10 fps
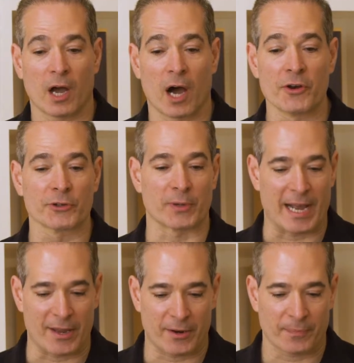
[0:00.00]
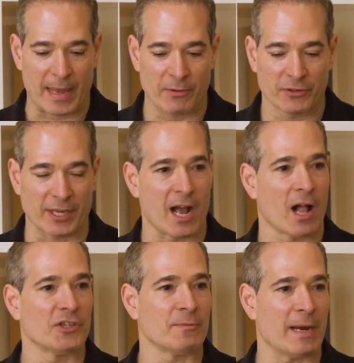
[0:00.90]
Undergrad, I was a
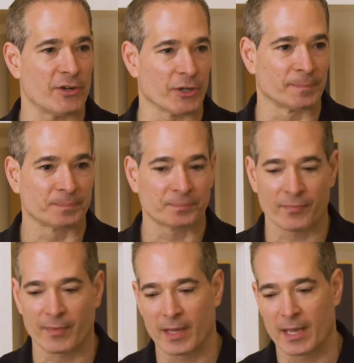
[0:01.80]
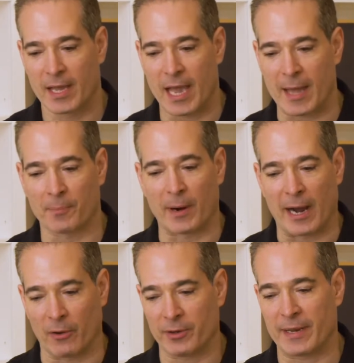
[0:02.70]
psychology major at
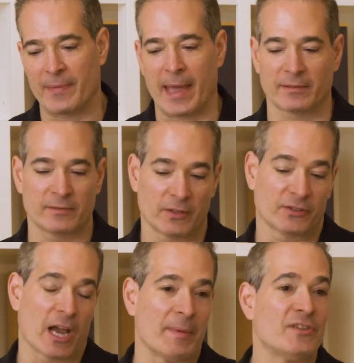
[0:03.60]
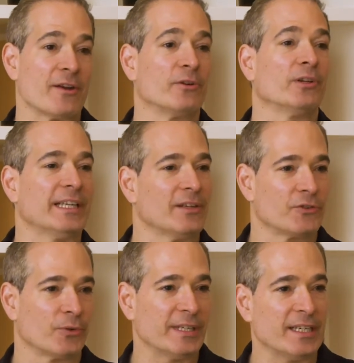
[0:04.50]
Brown, and this got me generally
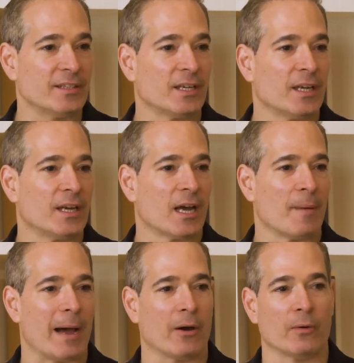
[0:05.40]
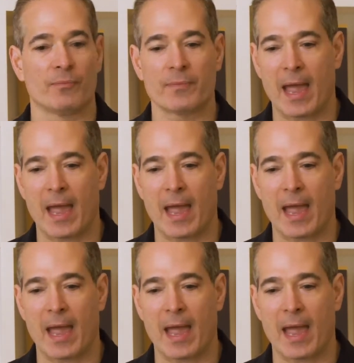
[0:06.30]
intrigued about